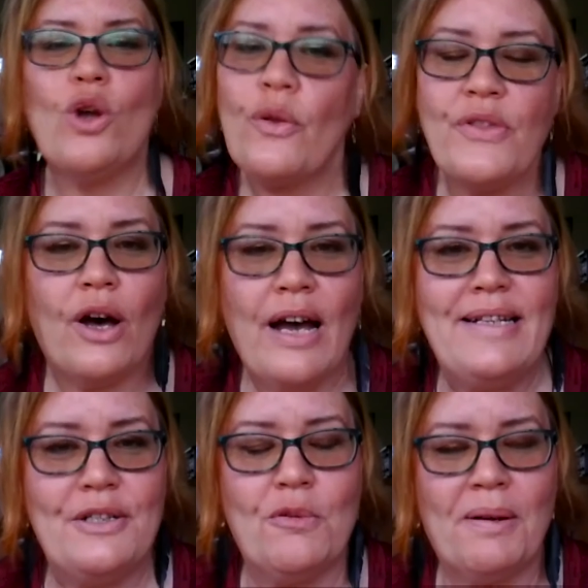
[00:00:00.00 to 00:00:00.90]
it's not the
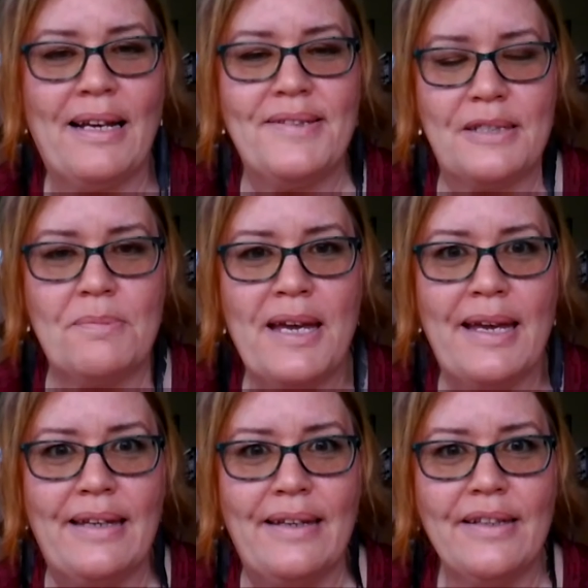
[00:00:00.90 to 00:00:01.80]
ideal place to
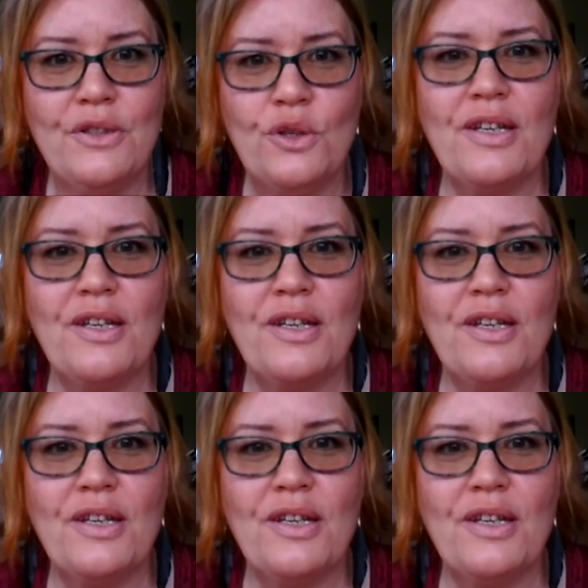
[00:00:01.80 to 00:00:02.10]
be.